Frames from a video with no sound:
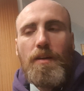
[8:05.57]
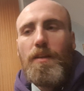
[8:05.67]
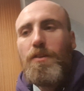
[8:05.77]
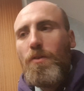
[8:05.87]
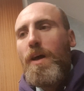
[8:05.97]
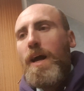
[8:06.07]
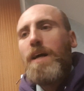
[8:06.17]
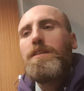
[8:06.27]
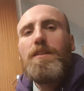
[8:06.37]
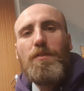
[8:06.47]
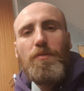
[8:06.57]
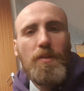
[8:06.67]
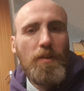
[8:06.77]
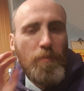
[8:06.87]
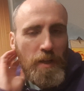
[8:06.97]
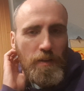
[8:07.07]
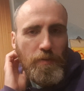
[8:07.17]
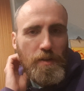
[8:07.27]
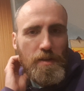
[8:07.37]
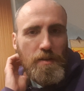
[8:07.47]
They don't actually feel the
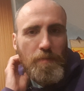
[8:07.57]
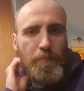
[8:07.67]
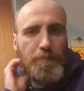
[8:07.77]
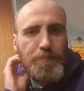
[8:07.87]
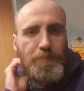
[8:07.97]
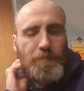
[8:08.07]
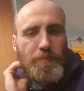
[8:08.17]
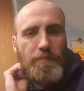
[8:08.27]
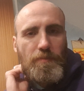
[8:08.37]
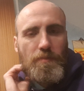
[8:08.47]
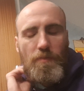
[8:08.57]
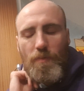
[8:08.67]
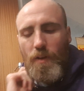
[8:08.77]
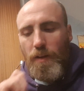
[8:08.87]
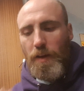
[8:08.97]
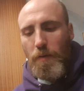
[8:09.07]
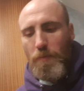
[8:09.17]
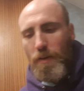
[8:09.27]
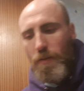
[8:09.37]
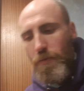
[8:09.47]
benefits.
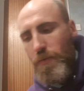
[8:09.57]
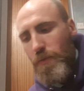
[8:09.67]
If